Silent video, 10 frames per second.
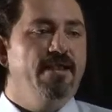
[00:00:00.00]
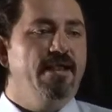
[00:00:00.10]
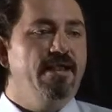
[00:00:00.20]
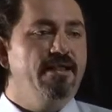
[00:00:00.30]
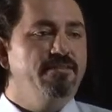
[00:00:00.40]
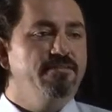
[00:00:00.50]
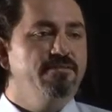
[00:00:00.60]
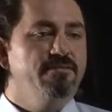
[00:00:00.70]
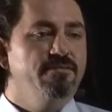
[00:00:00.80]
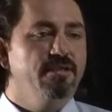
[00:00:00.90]
And
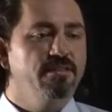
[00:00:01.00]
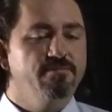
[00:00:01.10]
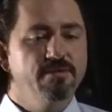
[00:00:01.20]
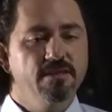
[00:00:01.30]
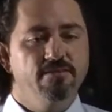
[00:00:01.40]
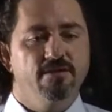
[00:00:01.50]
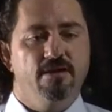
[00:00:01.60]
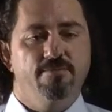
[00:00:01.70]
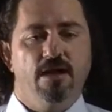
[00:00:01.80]
in the meantime,